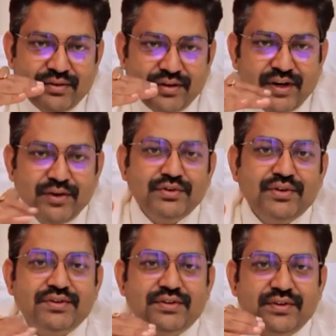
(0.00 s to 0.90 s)

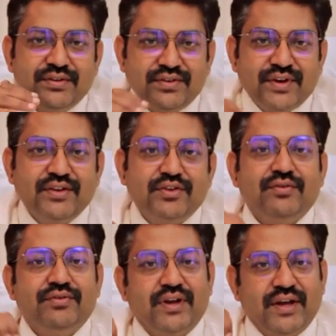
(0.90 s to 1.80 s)
reduces the strength
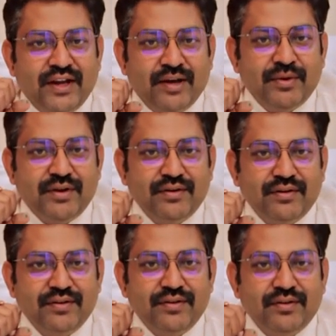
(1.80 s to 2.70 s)
of your enamel
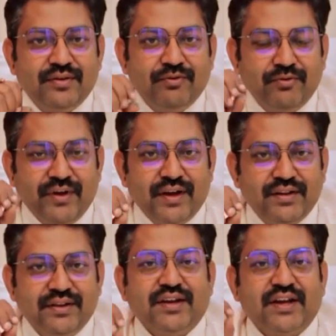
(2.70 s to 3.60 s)

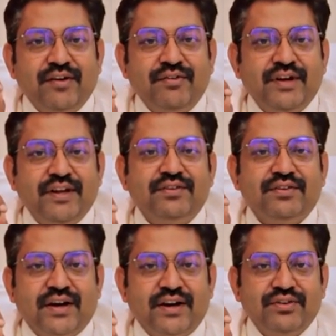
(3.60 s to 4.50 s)
where the cavity
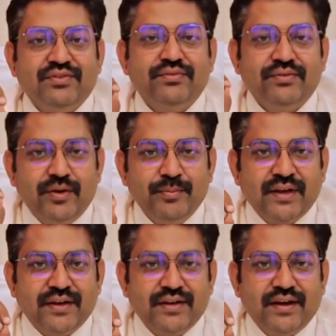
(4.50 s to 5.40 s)
starts
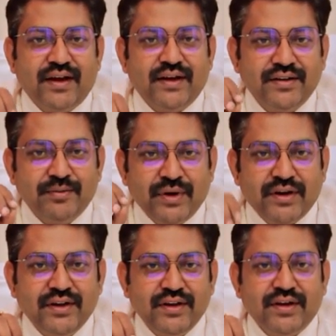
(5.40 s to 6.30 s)
forming and
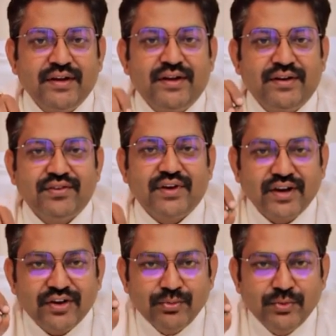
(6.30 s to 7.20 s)
bacteria gets
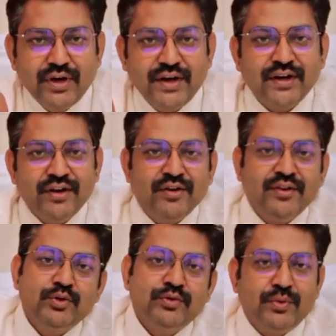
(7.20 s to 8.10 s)
accumulated on
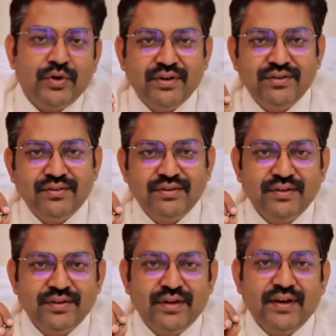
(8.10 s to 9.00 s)
those points.
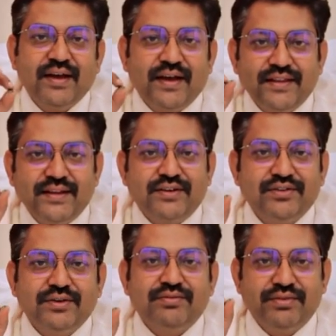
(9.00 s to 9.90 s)

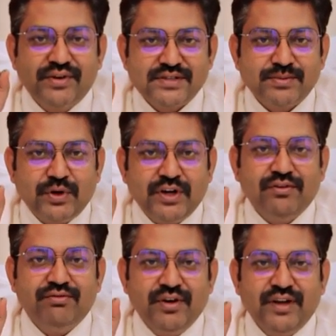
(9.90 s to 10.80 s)
That's the first point
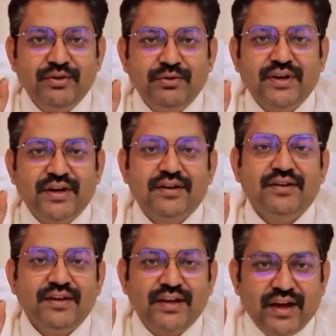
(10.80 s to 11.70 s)
where you get
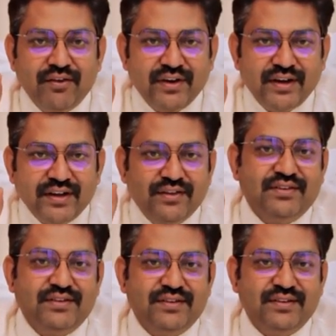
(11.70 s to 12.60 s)

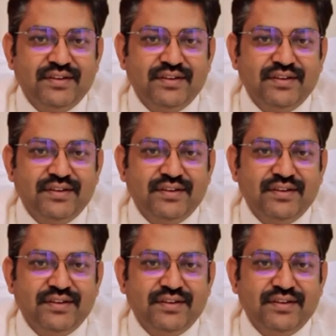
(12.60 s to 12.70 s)
cavities.